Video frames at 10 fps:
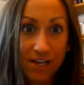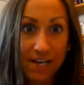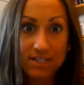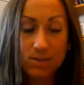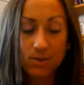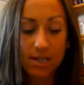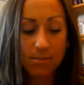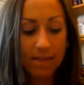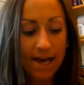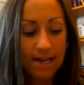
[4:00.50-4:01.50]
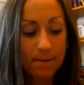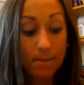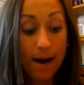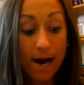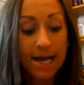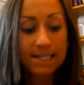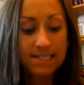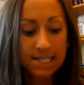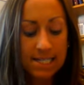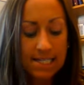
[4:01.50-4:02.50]
Okay, so keep that in
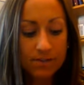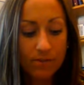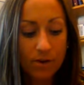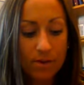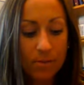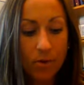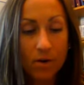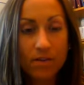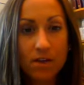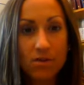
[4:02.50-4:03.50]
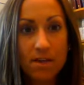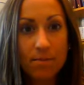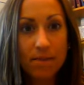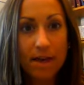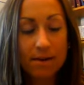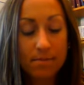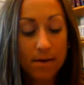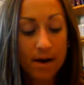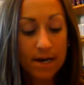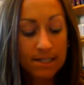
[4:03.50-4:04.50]
mind. It's very important that you keep that in
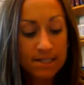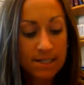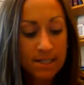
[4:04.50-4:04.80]
mind.